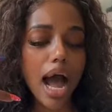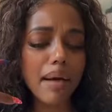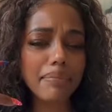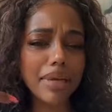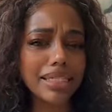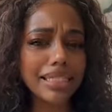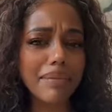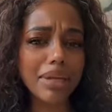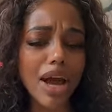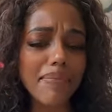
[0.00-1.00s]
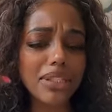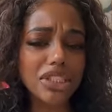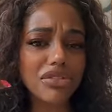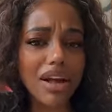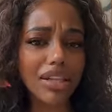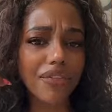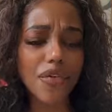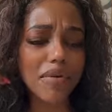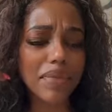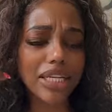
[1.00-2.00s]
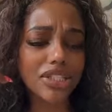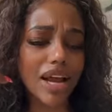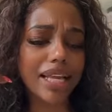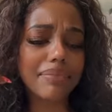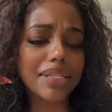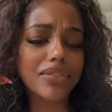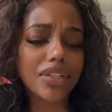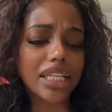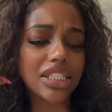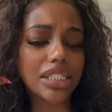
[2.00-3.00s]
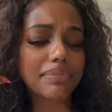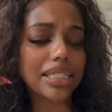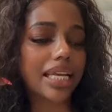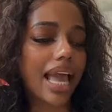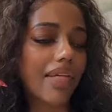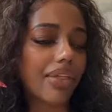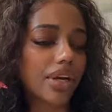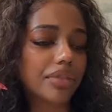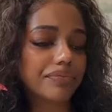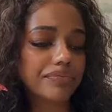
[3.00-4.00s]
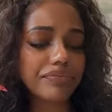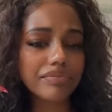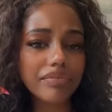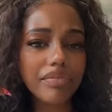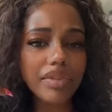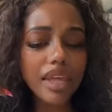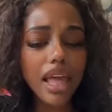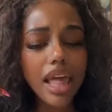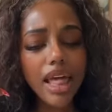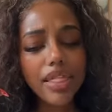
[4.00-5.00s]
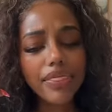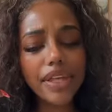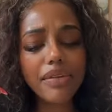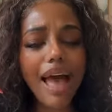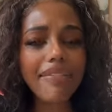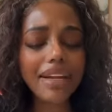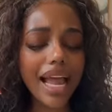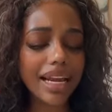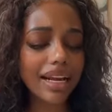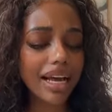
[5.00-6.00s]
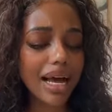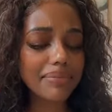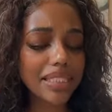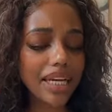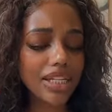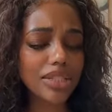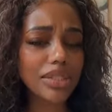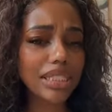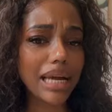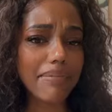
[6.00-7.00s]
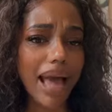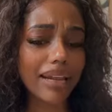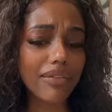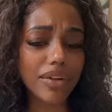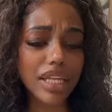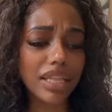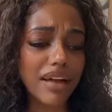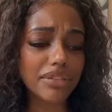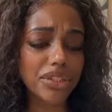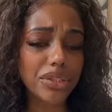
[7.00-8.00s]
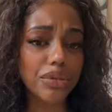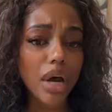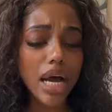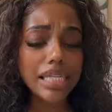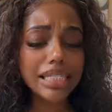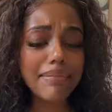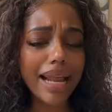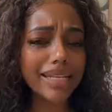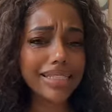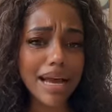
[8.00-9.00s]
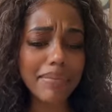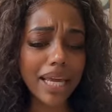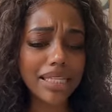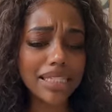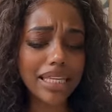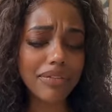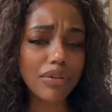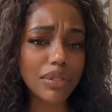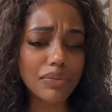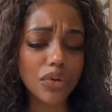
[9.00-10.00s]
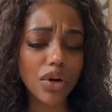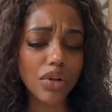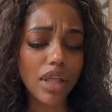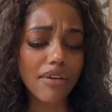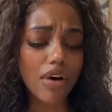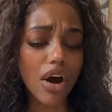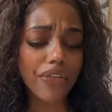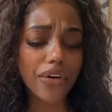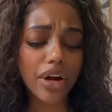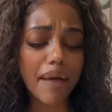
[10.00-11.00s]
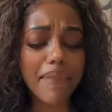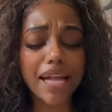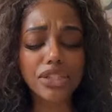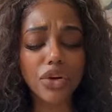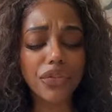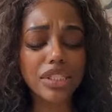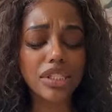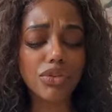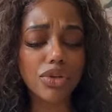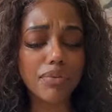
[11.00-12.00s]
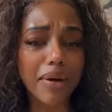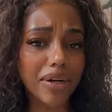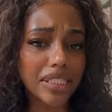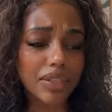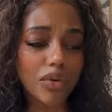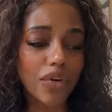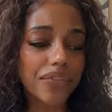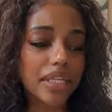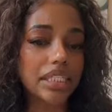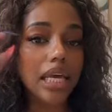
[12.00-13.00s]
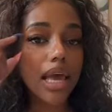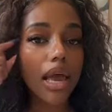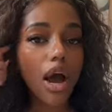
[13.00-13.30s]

And some of y'all have been struggling for a minute trying to keep this relationship together. Then you have the Knight of Cups here. So somebody really loves you. Somebody is coming in to give you some sort of love offer. I'm not sure if this is a new person or if this